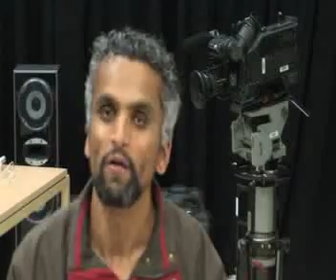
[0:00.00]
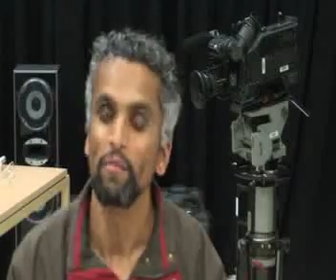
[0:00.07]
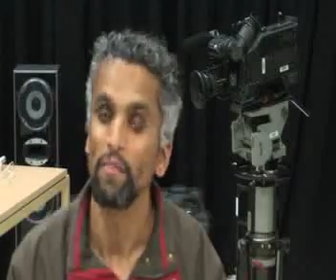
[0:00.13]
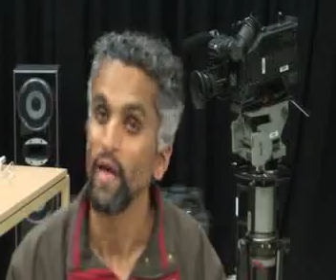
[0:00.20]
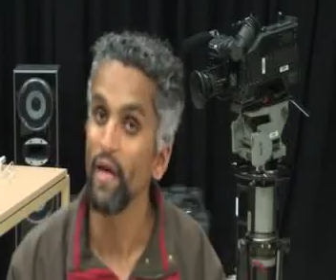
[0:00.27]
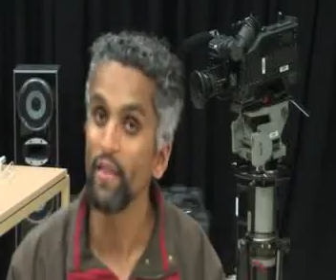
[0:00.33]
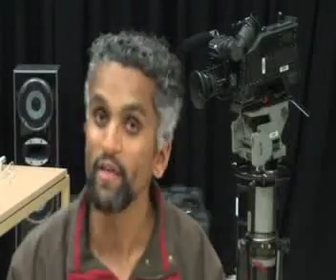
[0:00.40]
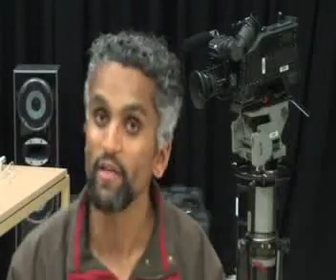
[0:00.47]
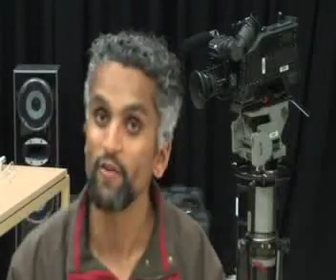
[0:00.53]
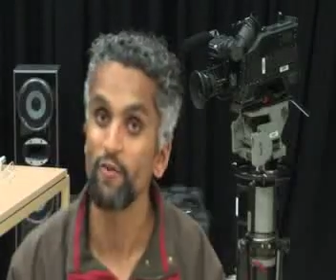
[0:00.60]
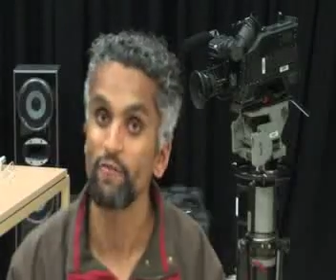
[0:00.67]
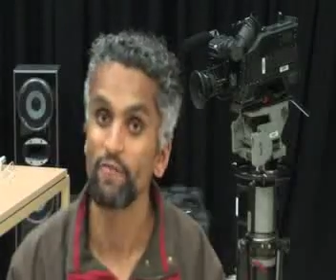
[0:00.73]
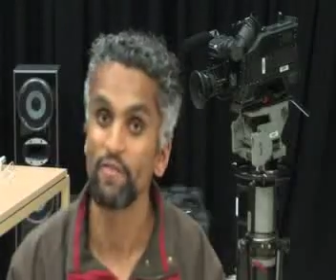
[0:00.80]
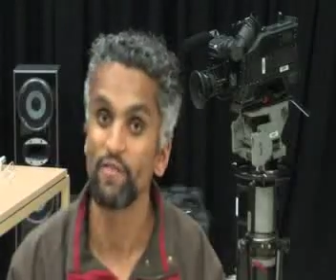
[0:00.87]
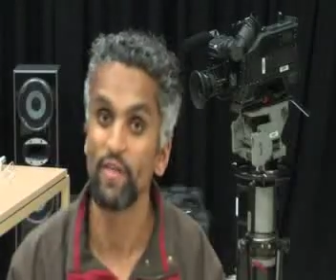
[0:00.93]
Now that
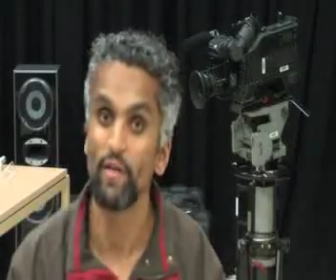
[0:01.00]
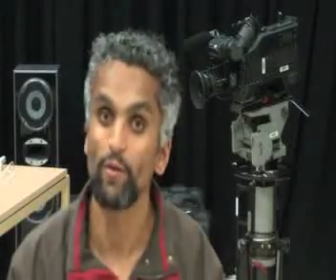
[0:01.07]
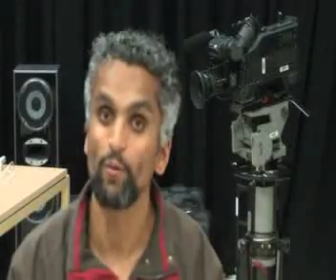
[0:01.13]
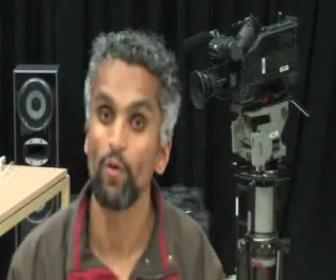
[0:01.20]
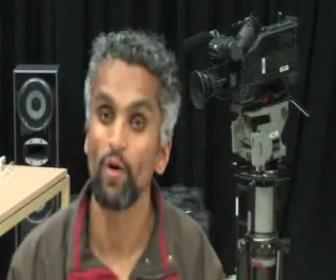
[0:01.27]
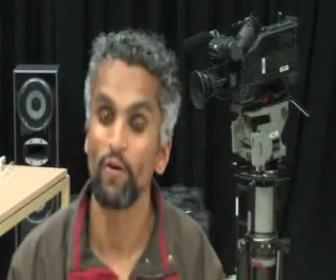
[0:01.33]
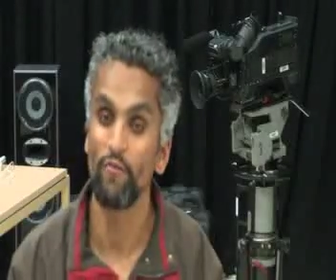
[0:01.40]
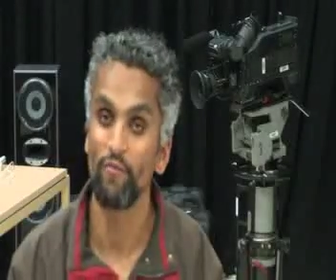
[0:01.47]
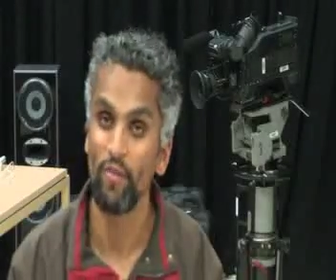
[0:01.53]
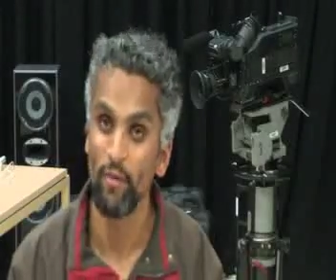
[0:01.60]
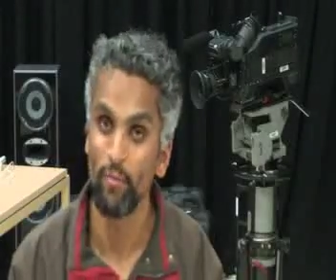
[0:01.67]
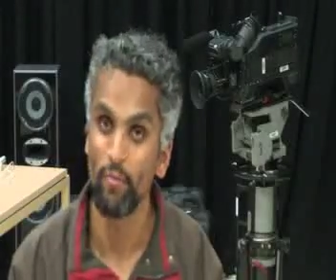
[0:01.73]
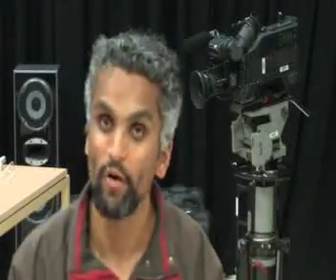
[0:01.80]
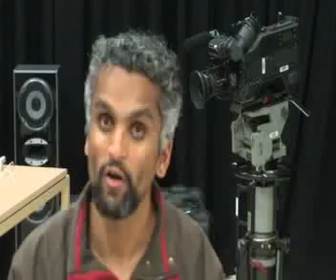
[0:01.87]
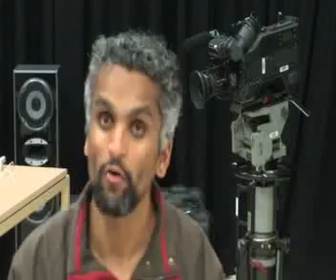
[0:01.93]
you've seen one of
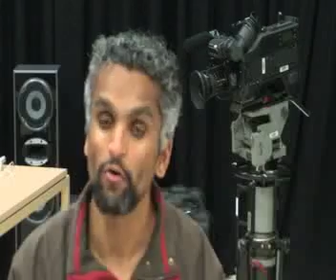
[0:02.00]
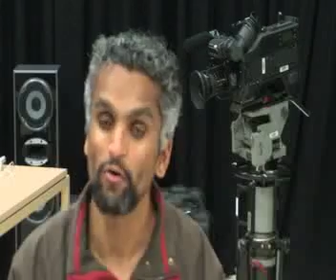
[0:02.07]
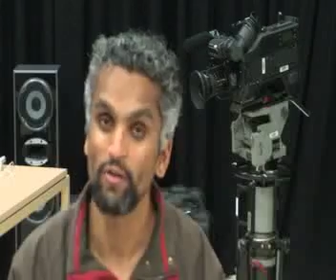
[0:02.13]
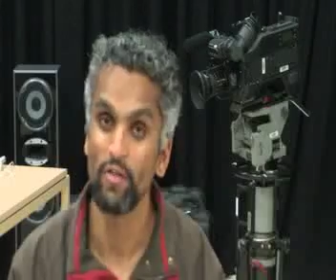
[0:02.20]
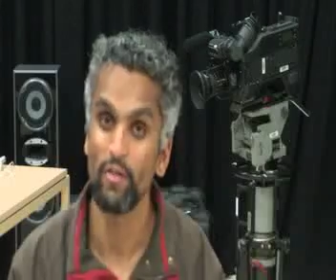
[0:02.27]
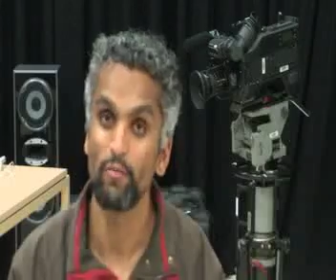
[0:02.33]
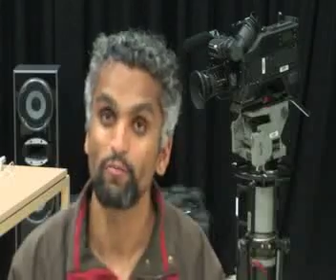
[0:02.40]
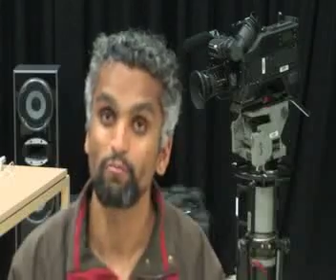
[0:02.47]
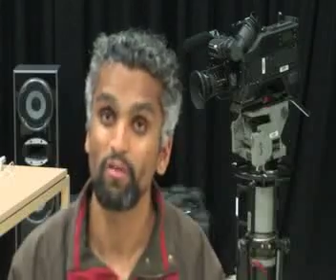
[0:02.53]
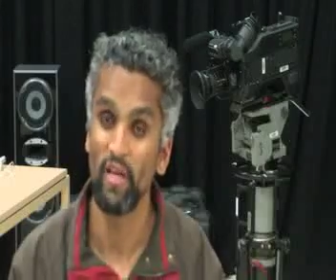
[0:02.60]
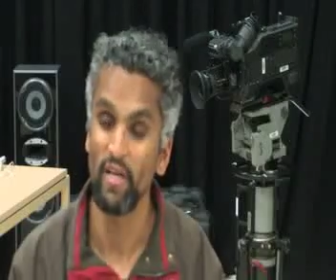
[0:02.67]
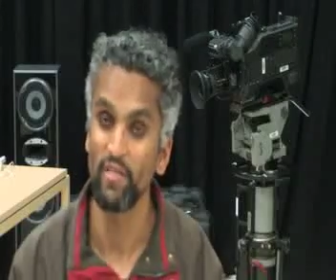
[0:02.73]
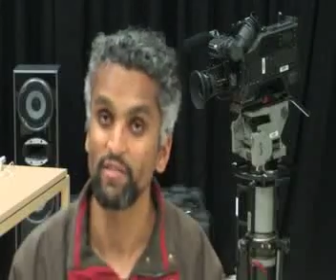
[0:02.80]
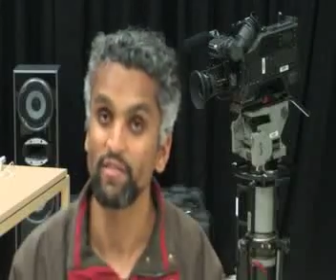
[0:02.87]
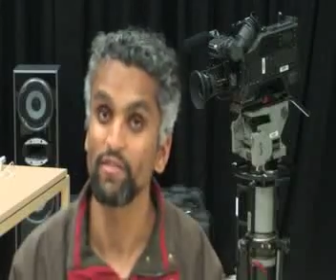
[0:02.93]
the haunted
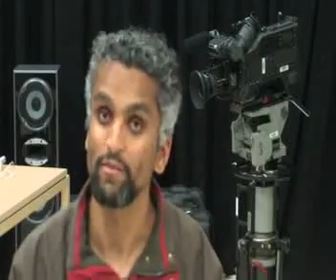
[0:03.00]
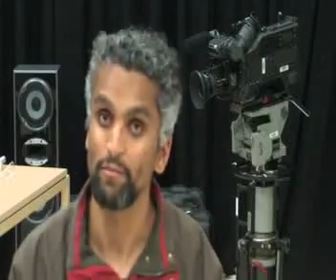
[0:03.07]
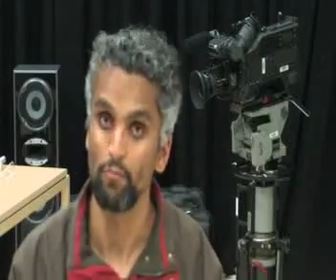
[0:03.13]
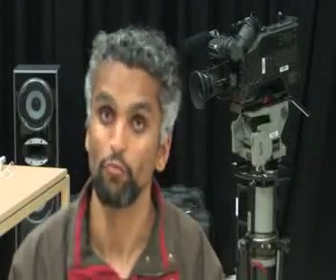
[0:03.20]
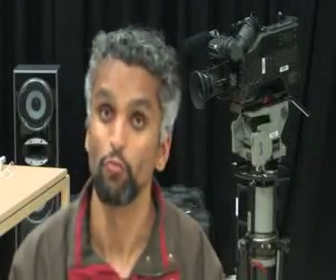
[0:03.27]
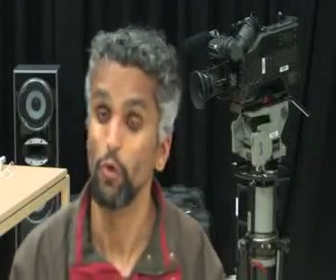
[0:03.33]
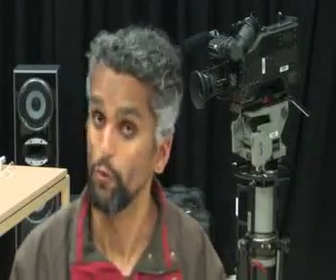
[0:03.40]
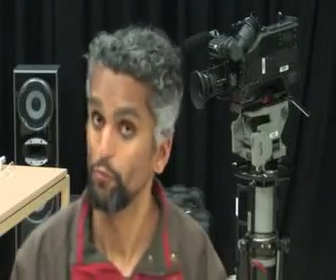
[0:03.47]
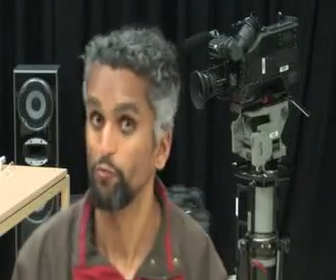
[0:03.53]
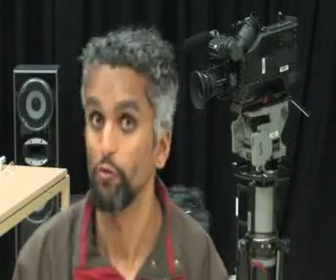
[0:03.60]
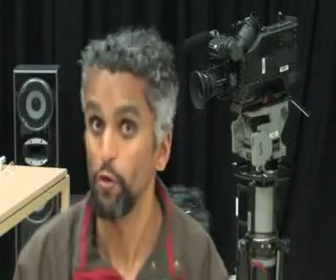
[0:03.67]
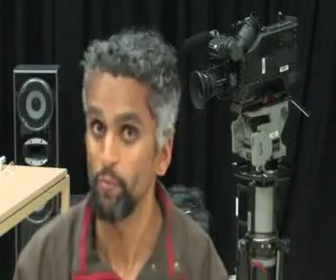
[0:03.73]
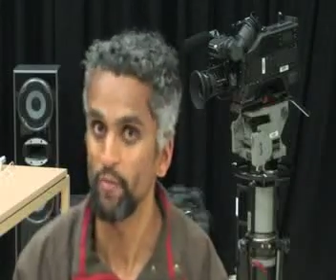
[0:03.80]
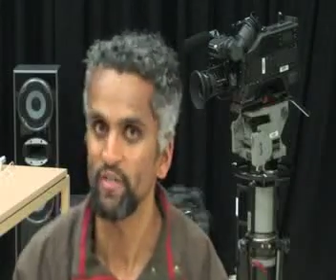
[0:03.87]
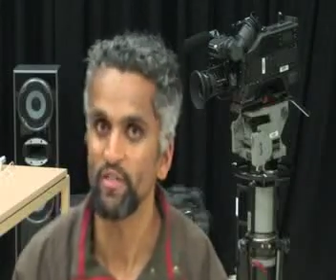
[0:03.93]
places, well
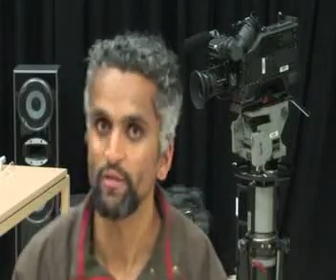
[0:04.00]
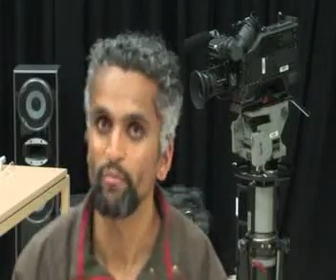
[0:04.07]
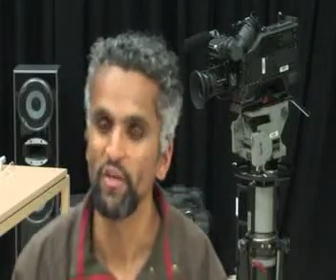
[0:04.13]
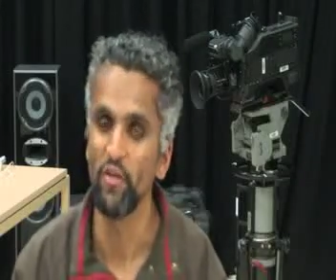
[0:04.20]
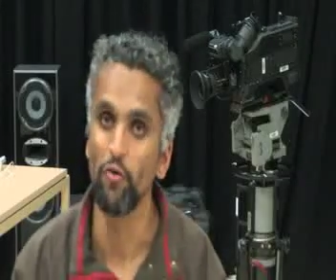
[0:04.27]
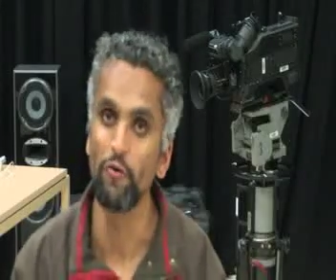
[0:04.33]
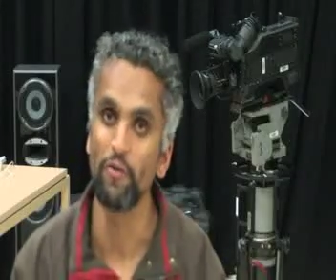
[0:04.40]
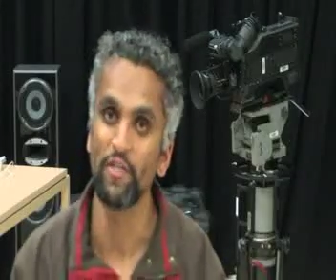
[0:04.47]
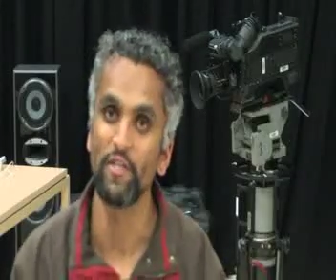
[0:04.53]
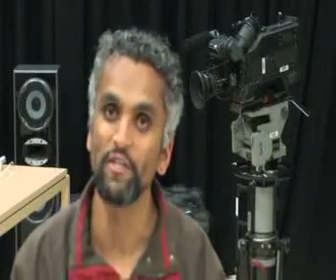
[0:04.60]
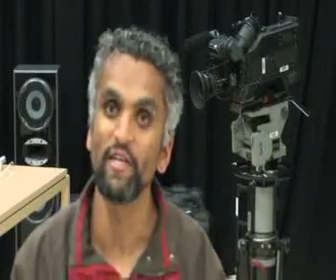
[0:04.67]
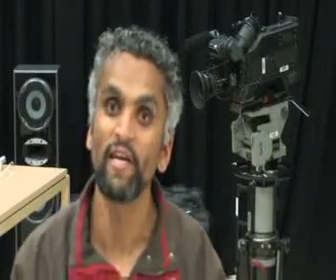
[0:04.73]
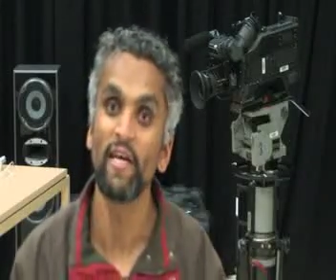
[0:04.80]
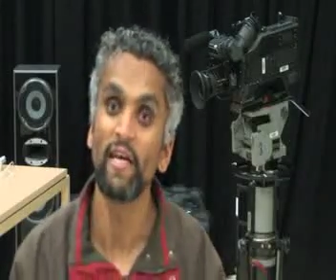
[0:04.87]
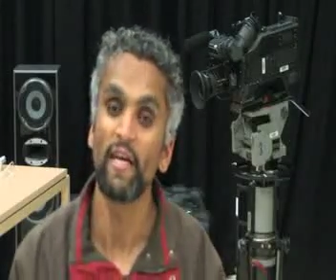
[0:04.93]
rumoured to be
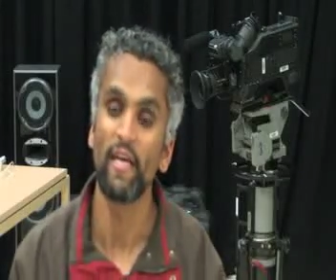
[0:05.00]
haunted,